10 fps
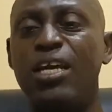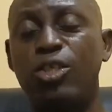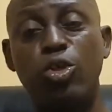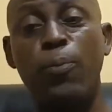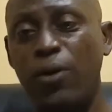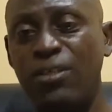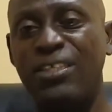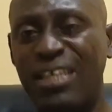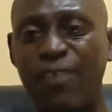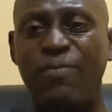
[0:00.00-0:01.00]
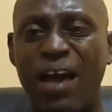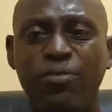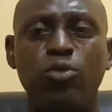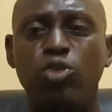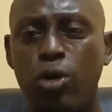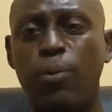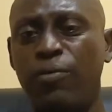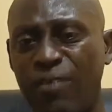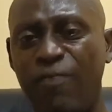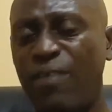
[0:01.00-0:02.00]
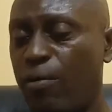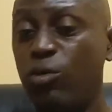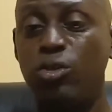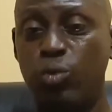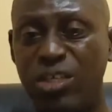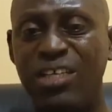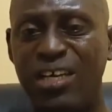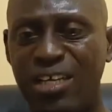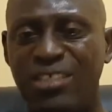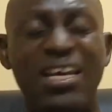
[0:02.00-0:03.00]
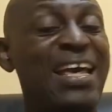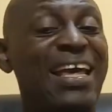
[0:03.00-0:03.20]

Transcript: 0.35 to 0.55, which is within the range.